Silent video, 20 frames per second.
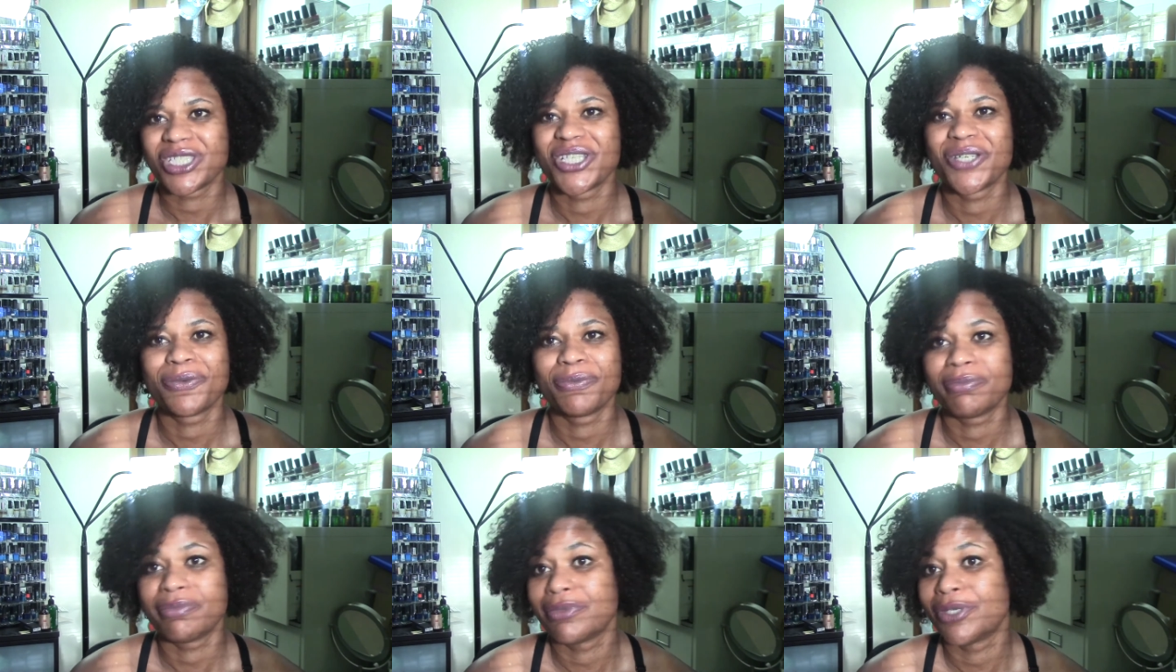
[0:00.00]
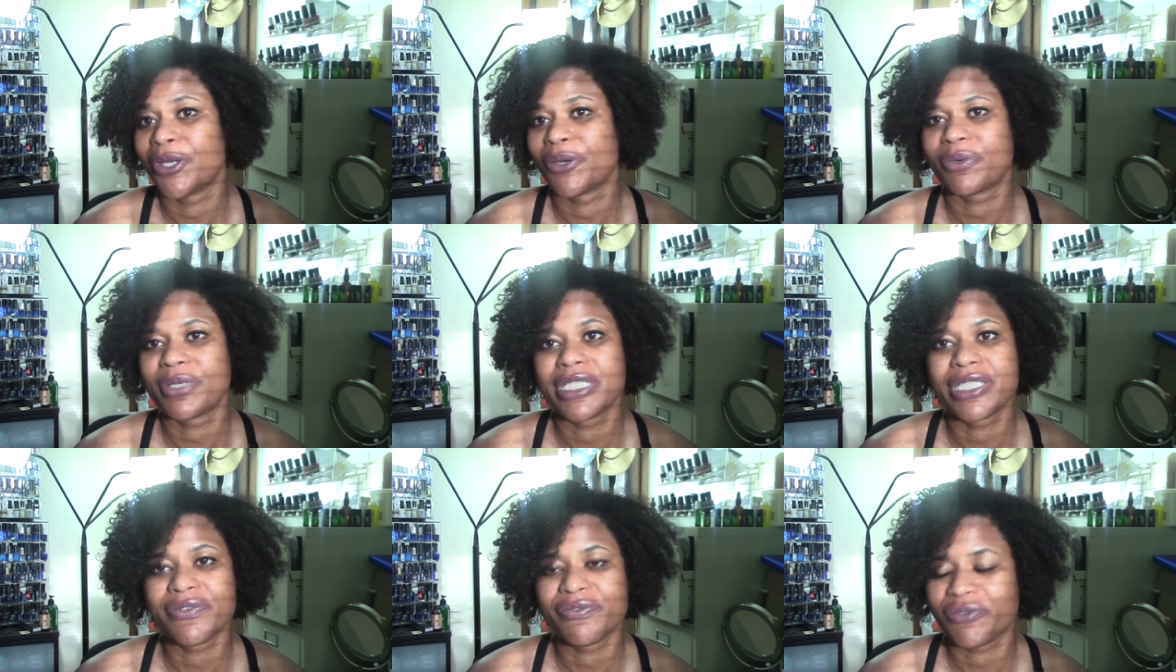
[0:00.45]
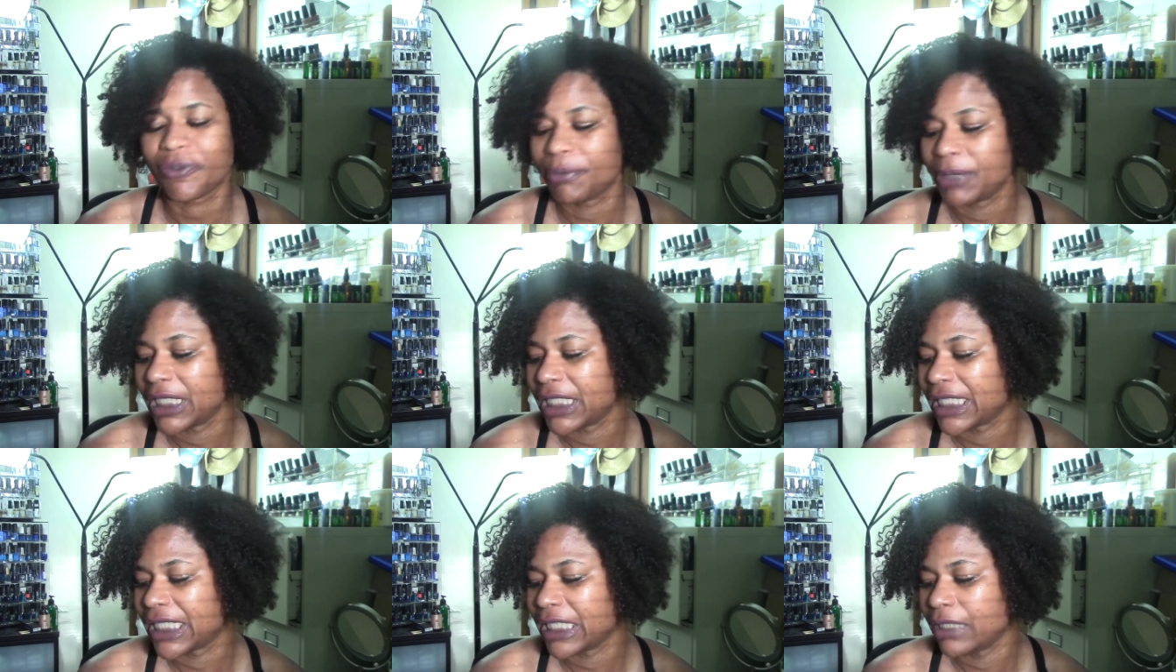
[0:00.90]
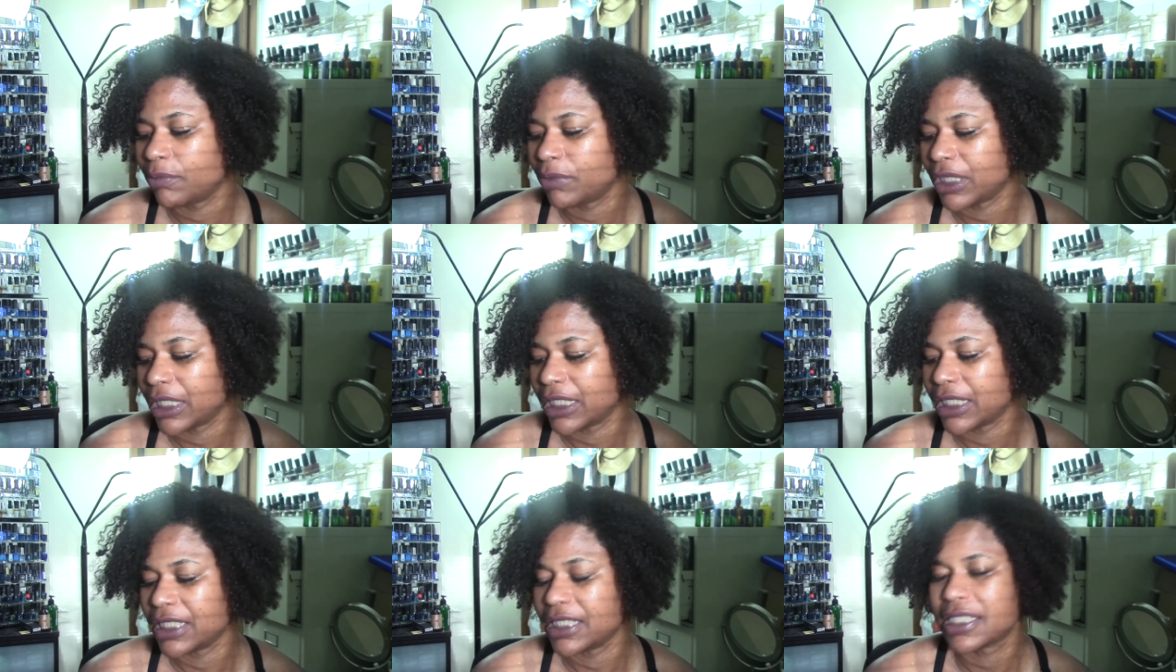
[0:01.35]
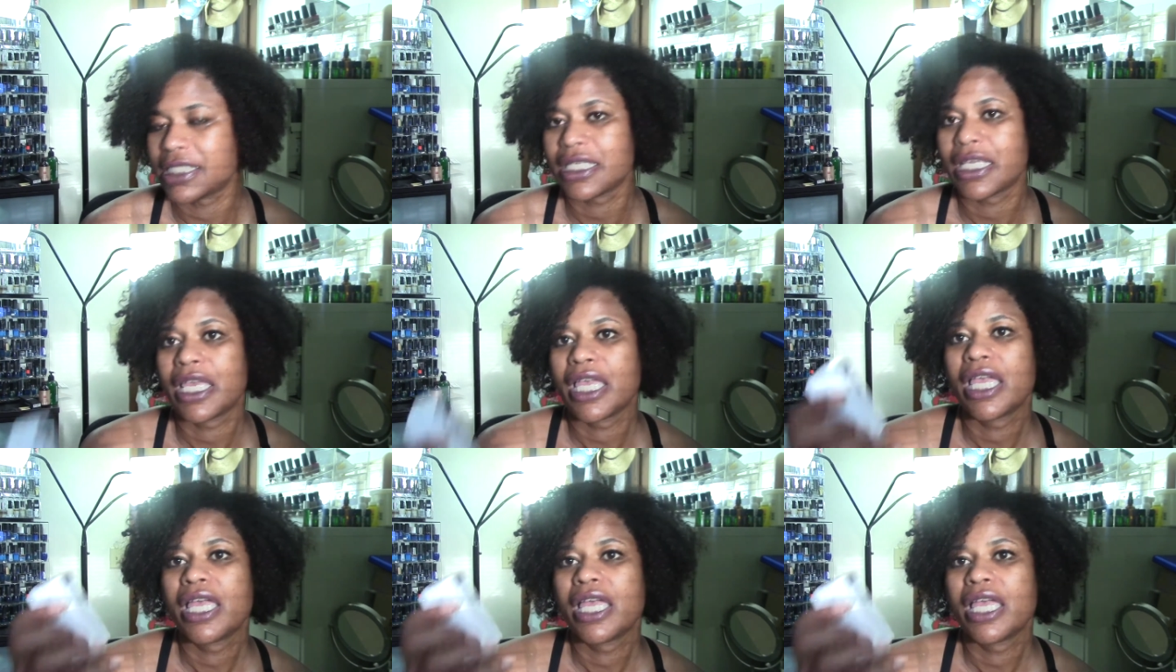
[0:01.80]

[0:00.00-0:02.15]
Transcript: no reason for me to keep these.